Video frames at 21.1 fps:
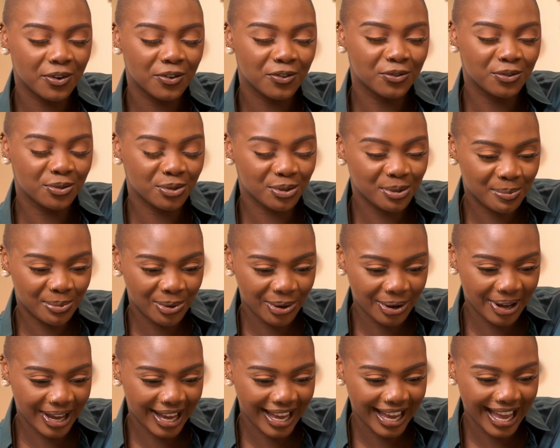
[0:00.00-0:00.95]
Rude
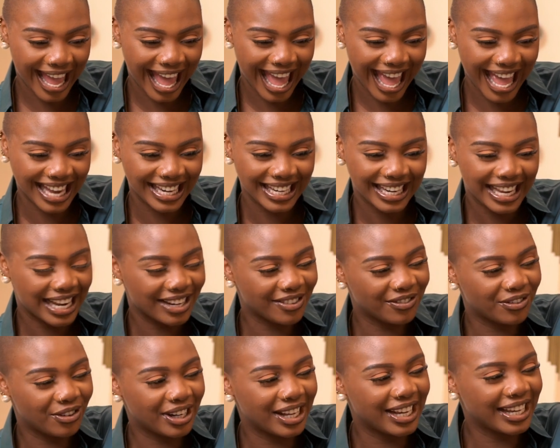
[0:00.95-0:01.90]
Boy, and
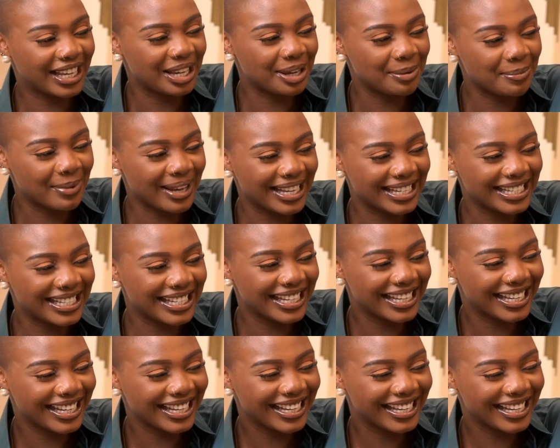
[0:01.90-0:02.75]
California King Bed.